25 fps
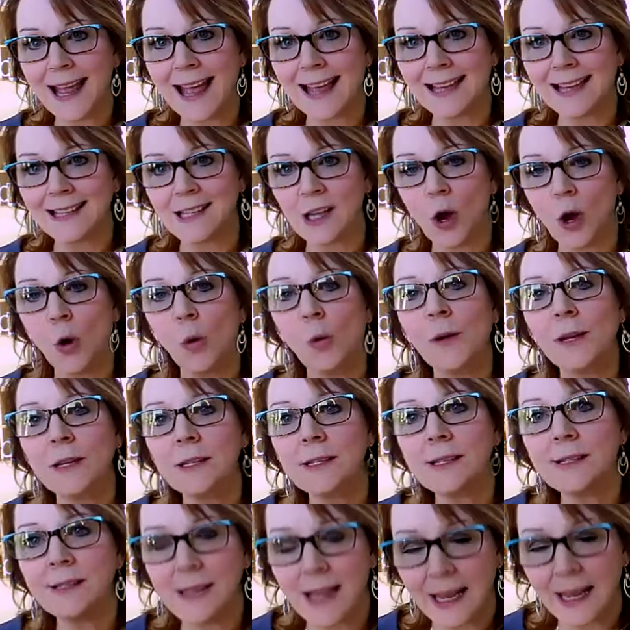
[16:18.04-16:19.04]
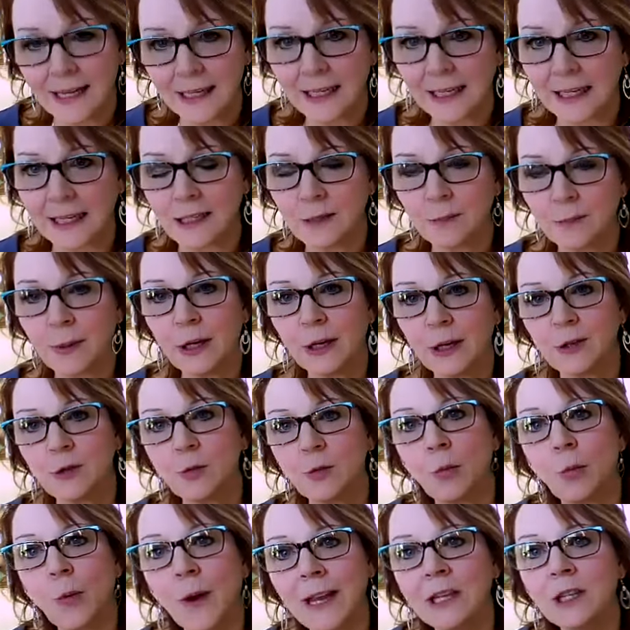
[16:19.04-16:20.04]
as always setting it, because
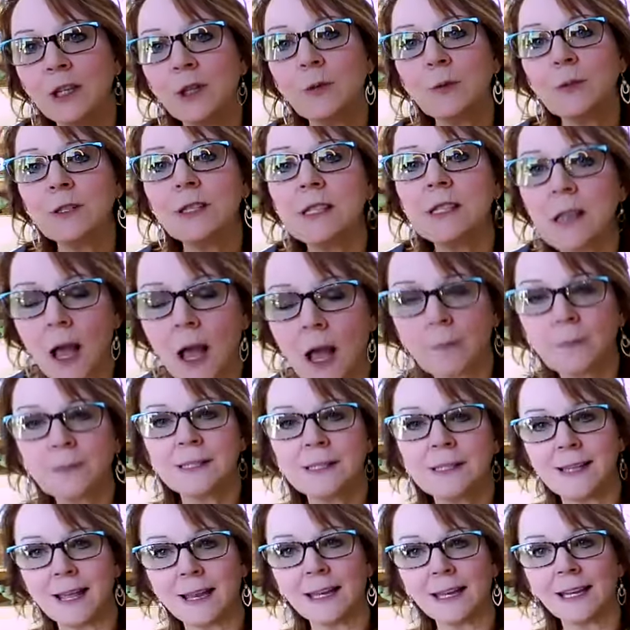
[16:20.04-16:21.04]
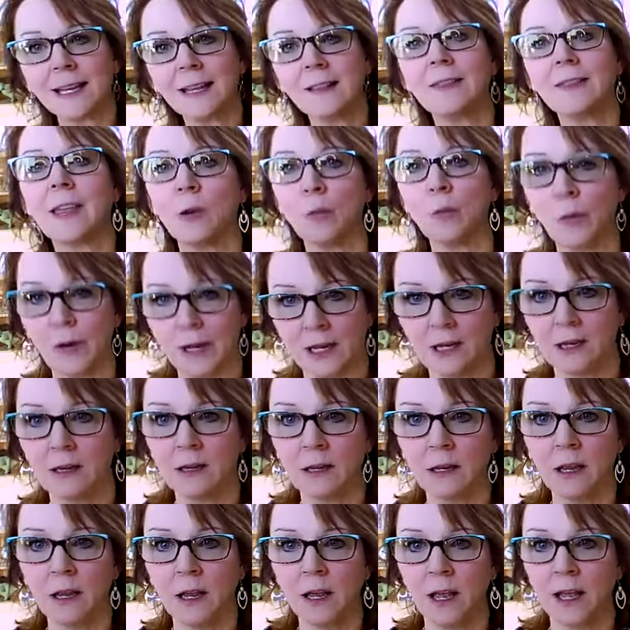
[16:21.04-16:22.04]
when you stop setting it, they win.
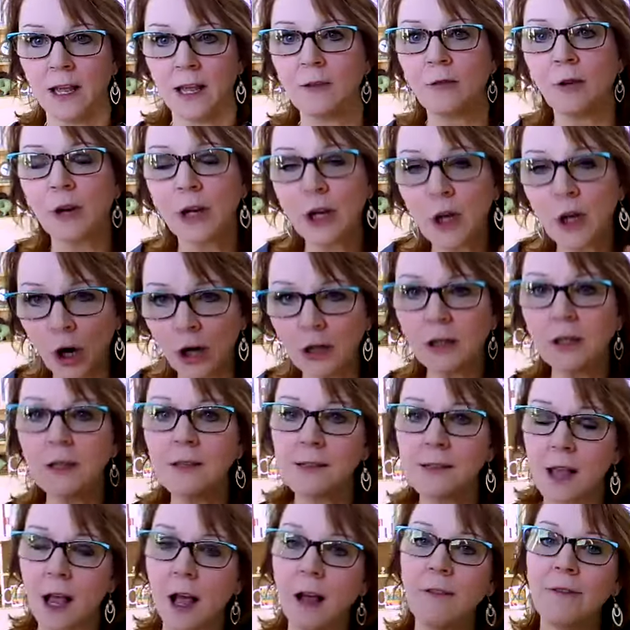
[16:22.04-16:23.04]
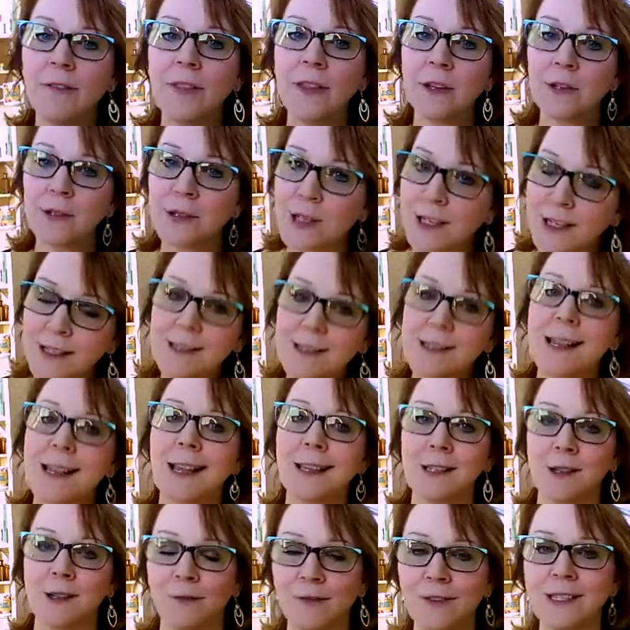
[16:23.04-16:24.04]
Regardless of their
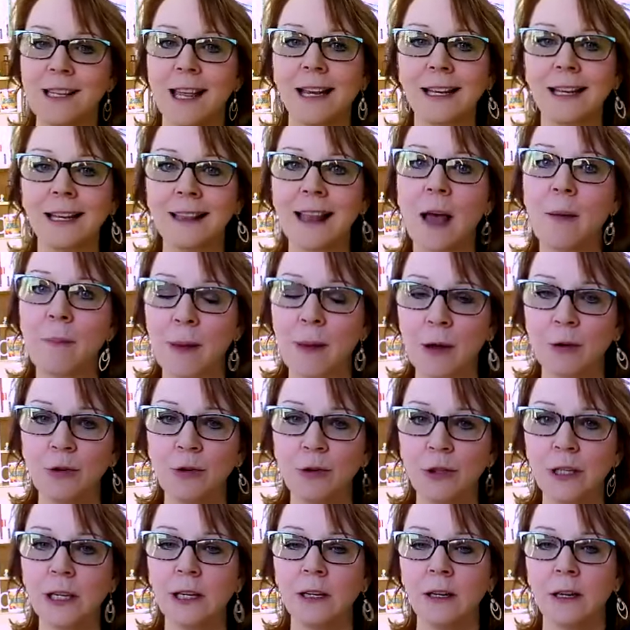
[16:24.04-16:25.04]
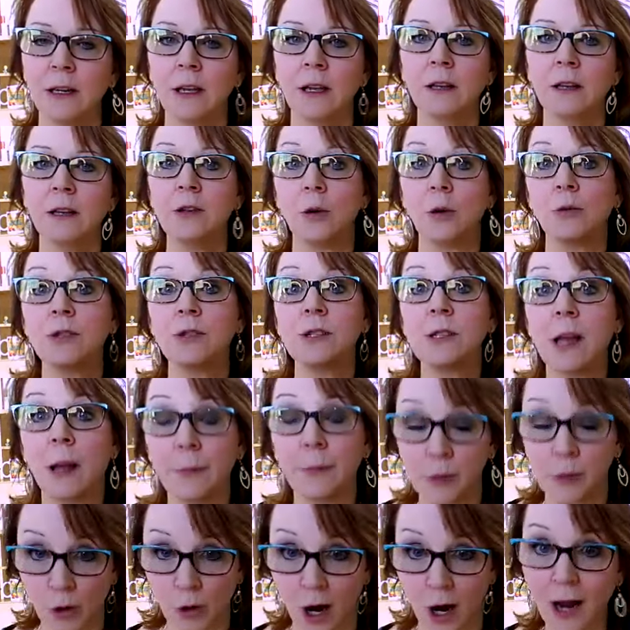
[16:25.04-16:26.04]
success of setting that boundary, don't
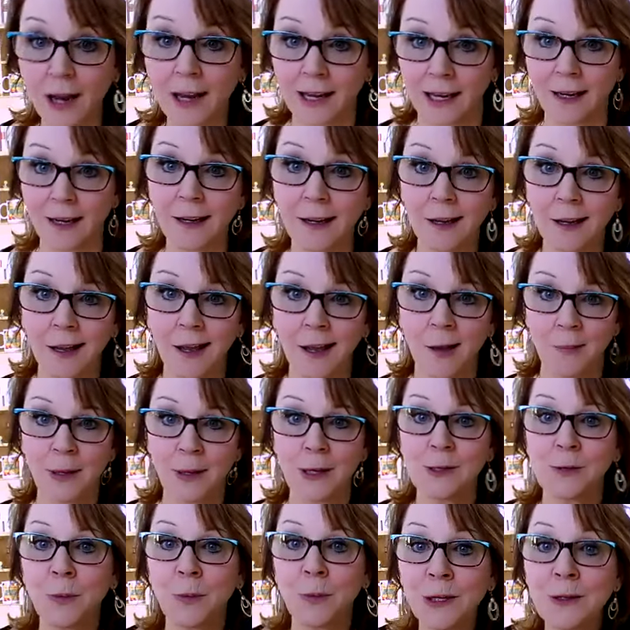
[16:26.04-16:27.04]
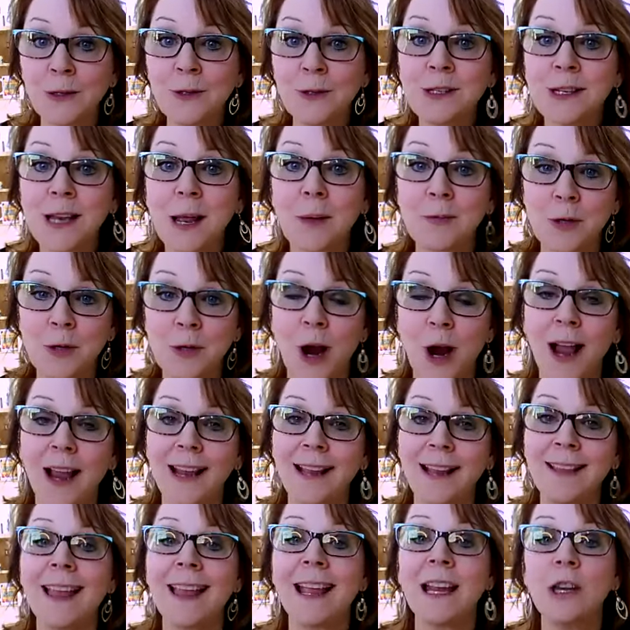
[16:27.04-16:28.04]
stop trying because when you stop
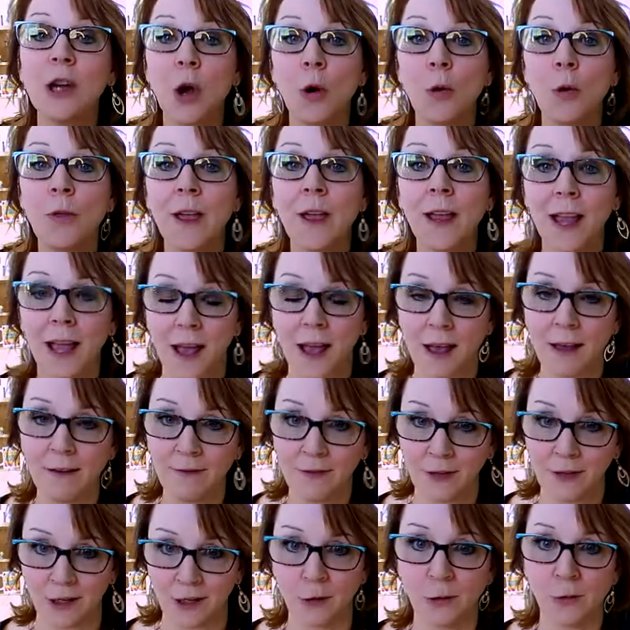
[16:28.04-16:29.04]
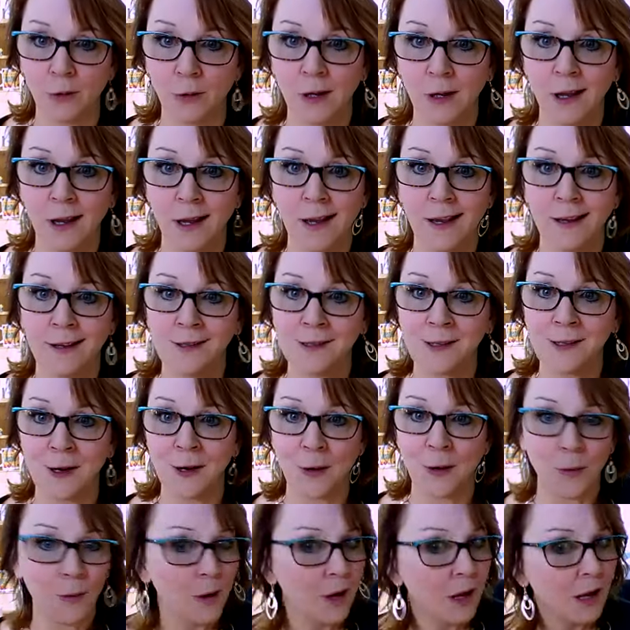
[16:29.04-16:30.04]
trying, they know they have you.
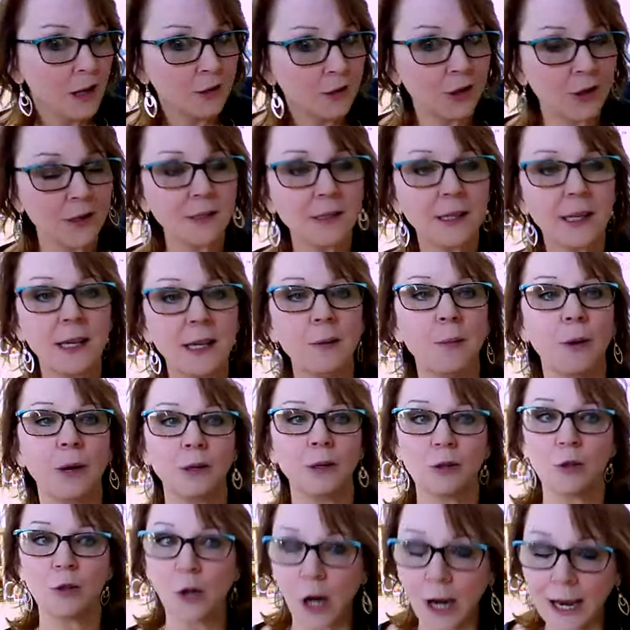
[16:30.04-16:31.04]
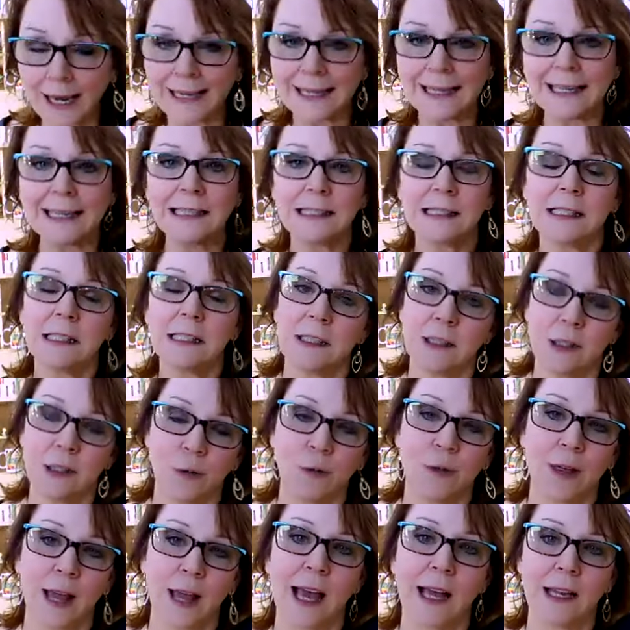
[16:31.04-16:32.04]
So just keep on trying to
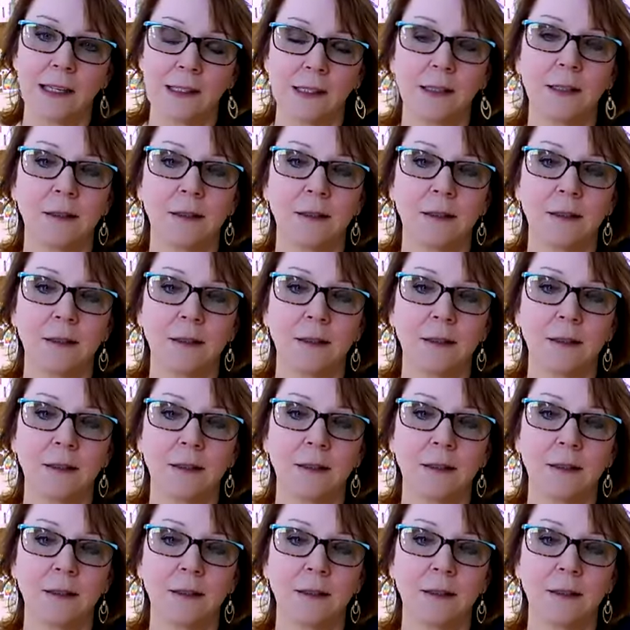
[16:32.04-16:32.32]
do that.